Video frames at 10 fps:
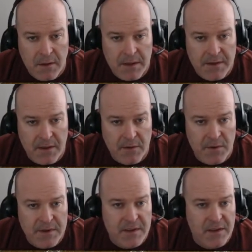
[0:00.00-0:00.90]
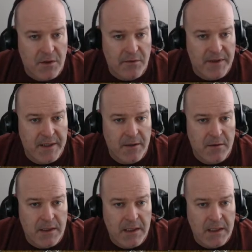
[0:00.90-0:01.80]
and the other one's going to go over
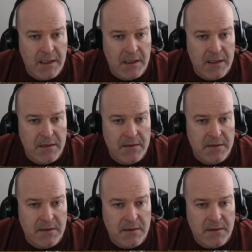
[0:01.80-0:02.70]
there. And